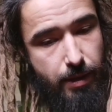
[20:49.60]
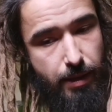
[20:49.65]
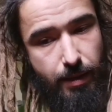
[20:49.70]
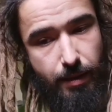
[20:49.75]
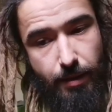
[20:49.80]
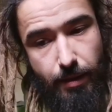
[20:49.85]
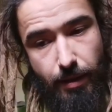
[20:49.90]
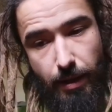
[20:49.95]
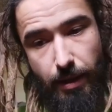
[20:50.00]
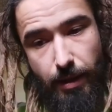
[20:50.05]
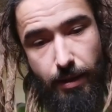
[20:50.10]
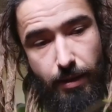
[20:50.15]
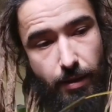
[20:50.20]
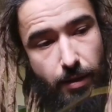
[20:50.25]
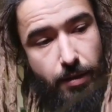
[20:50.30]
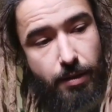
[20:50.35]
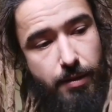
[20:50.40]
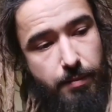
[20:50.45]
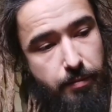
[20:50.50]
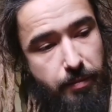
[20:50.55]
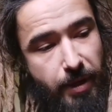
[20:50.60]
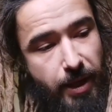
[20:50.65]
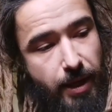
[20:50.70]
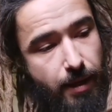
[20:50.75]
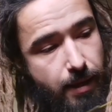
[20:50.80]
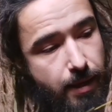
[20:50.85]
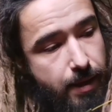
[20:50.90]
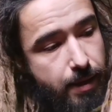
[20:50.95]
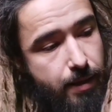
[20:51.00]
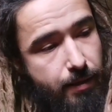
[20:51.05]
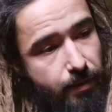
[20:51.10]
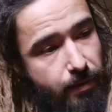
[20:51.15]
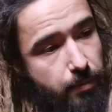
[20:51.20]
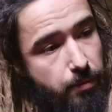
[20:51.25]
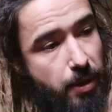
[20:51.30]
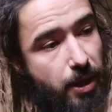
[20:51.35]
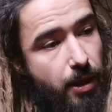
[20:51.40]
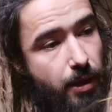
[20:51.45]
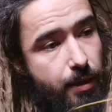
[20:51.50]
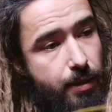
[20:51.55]
and I'll make ends
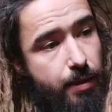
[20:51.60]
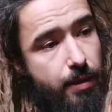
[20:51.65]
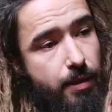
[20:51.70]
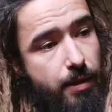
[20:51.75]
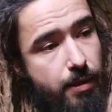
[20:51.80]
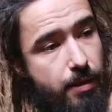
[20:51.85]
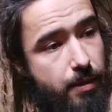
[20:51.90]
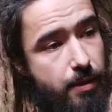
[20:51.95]
meet.